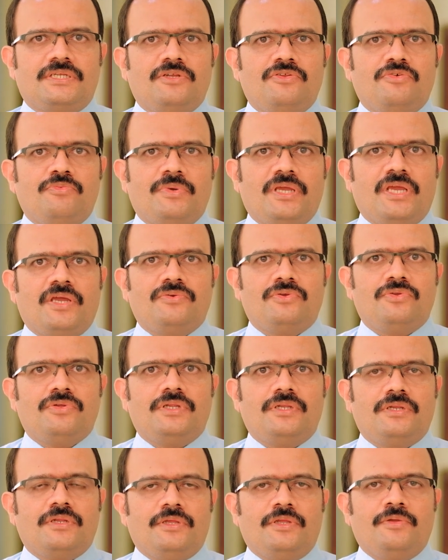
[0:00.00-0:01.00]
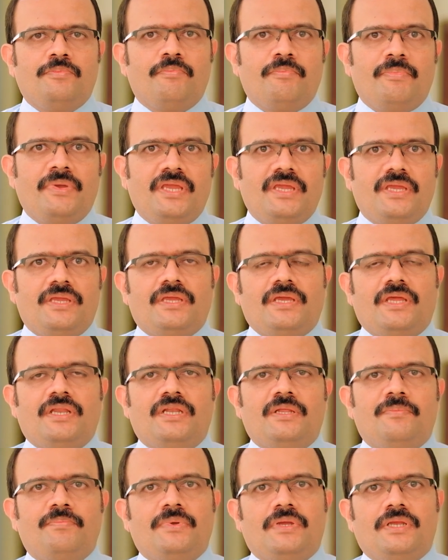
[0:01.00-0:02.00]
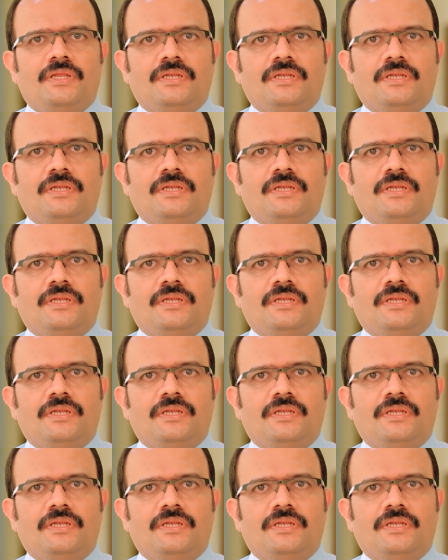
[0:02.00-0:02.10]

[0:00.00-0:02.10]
you may end up